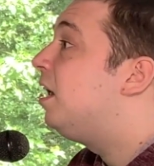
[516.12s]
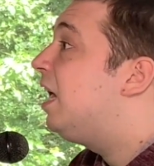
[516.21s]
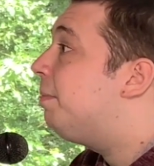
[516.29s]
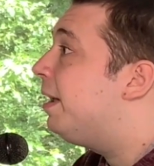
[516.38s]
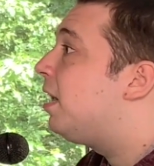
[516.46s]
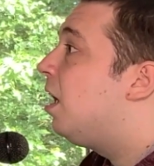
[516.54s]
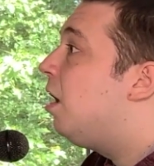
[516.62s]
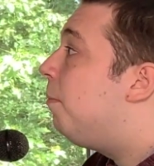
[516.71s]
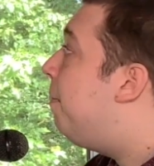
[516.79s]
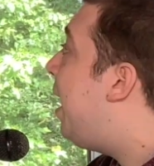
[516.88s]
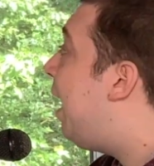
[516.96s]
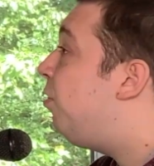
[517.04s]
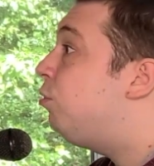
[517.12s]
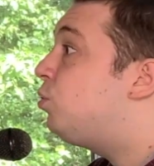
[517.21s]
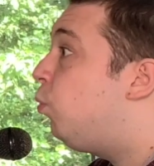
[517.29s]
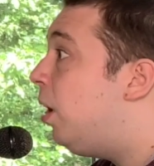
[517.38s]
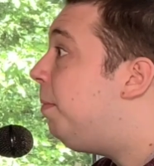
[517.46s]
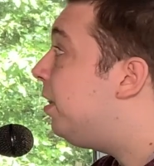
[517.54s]
like man, those
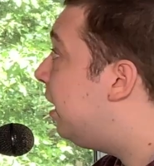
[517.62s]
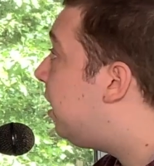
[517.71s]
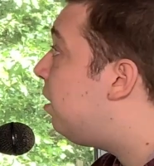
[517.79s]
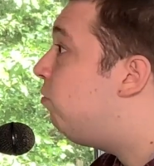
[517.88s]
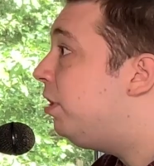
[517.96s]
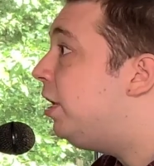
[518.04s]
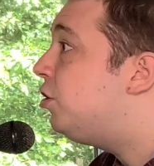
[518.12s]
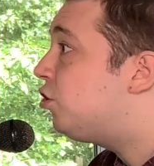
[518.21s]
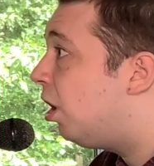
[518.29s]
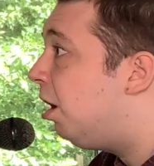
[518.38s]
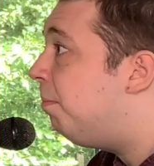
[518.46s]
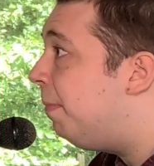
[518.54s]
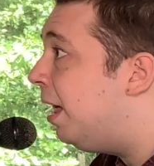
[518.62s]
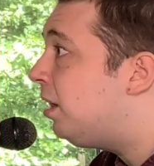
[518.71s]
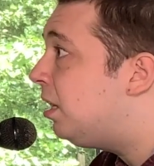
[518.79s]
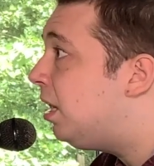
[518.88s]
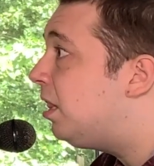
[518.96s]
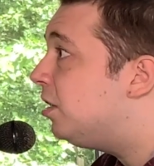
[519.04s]
women like they really charm men
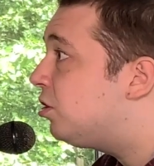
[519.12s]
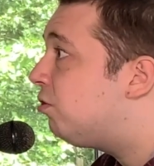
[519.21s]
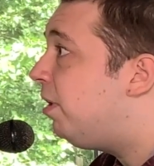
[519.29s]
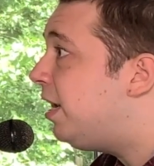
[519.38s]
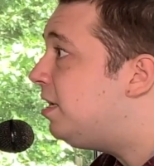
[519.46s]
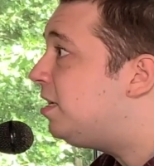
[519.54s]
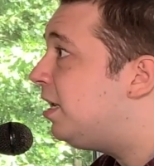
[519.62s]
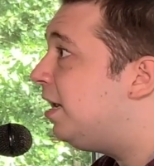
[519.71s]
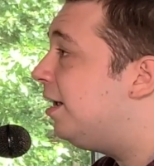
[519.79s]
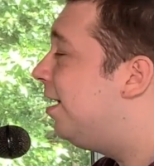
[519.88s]
like that. That's crazy.